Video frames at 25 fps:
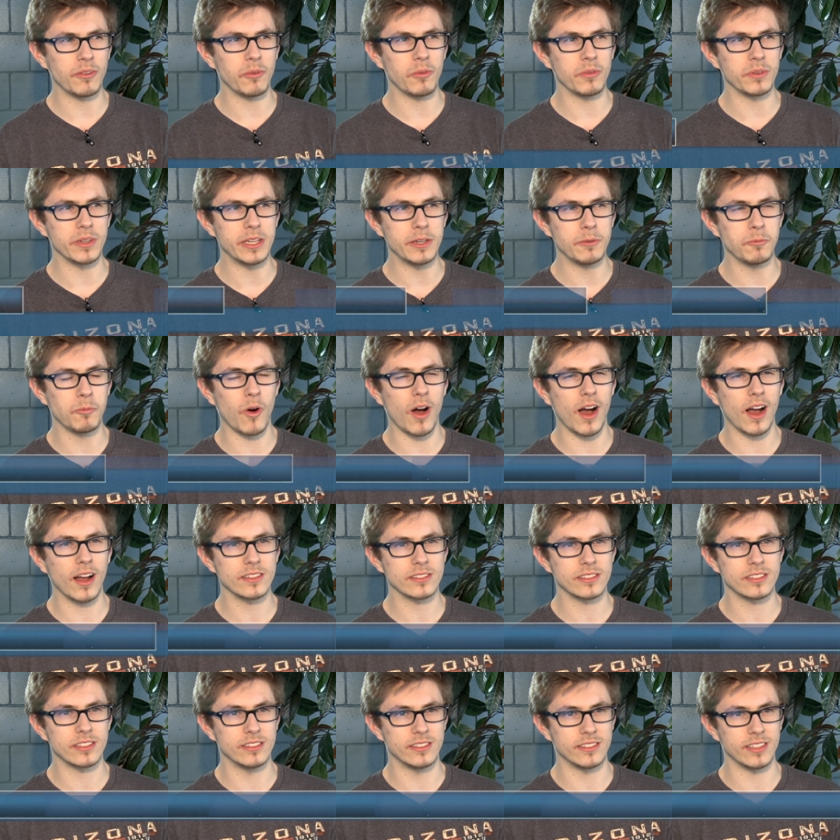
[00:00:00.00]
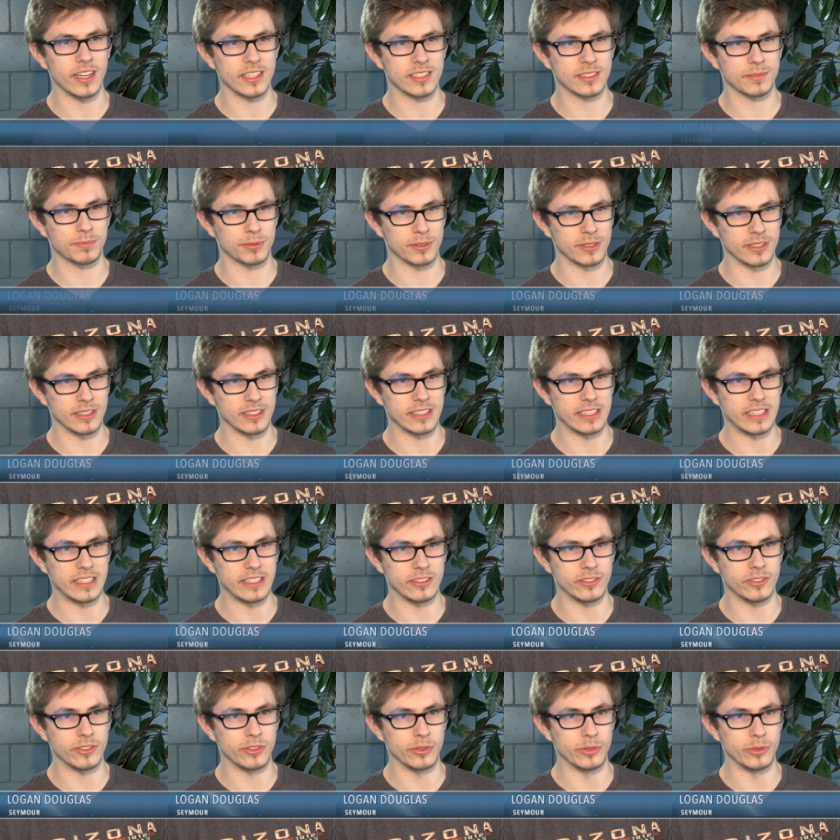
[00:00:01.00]
He wants
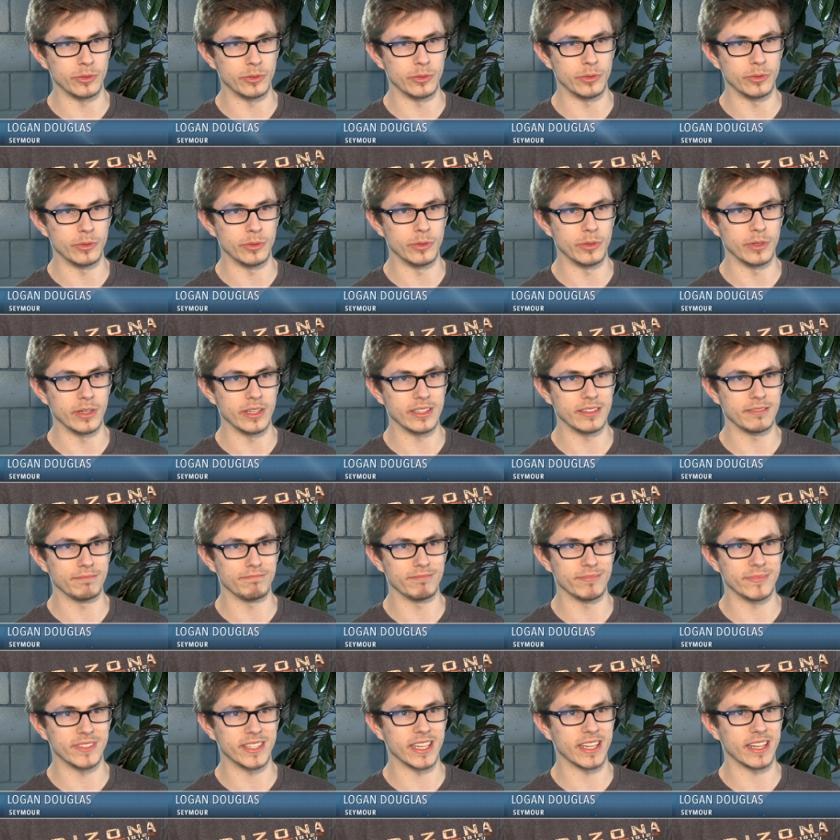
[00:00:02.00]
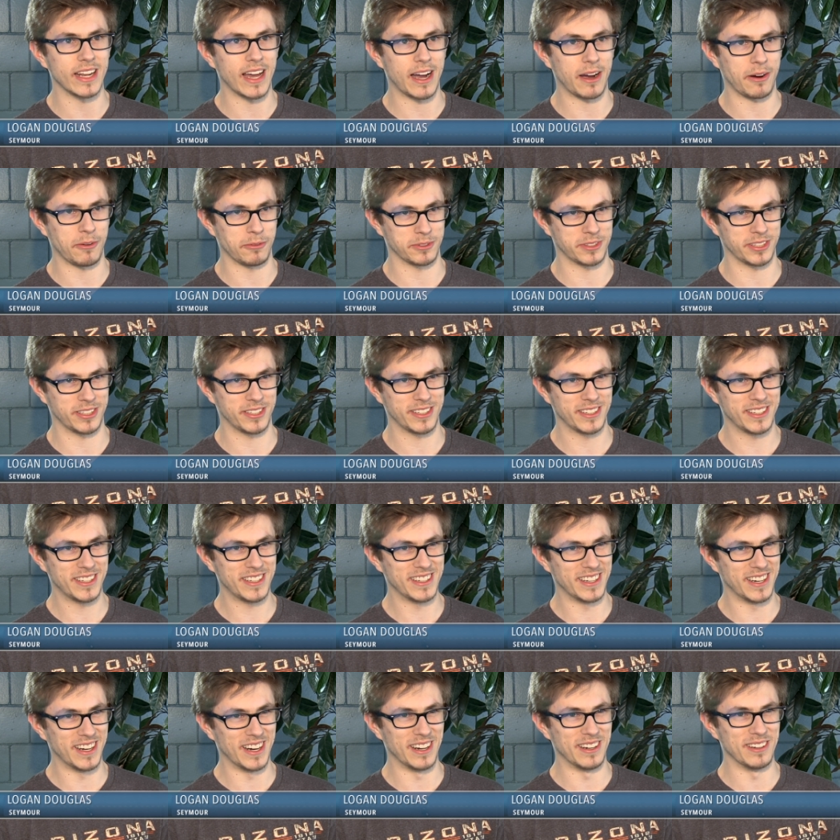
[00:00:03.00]
desperately to get out
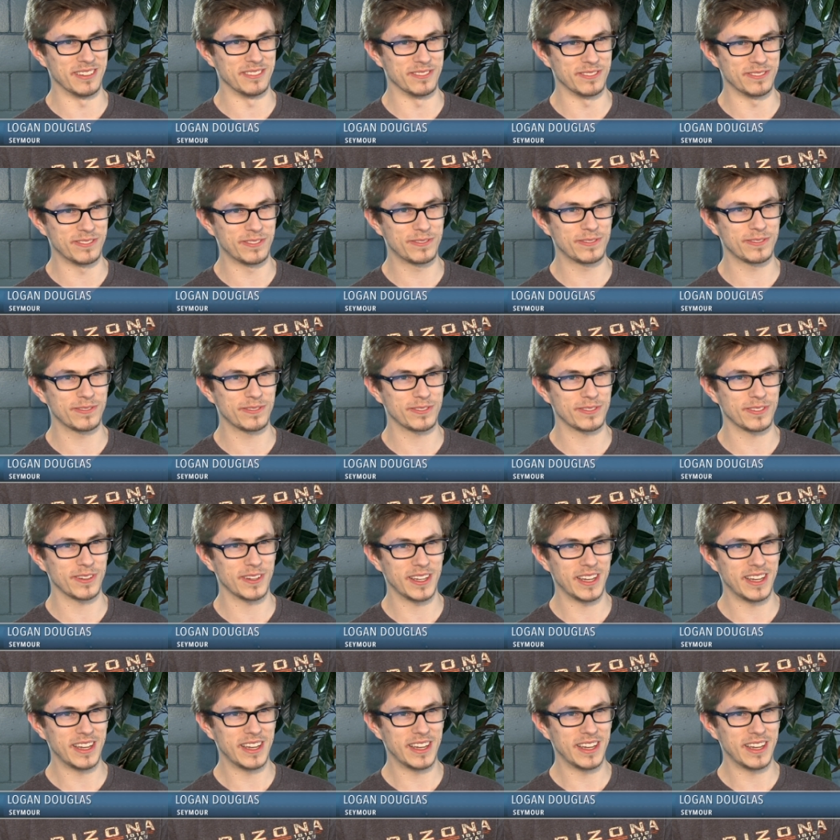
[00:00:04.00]
of